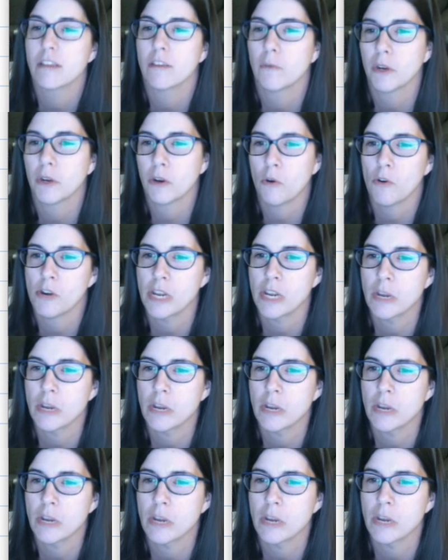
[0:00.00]
the recording
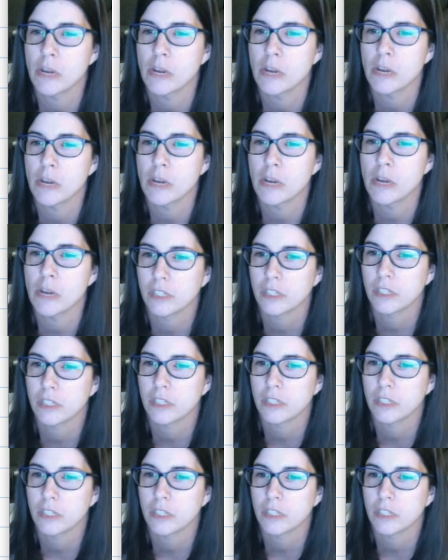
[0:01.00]
will be posted
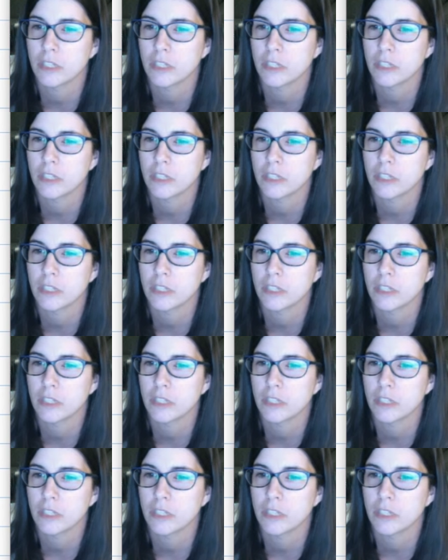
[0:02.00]
right here on the channel.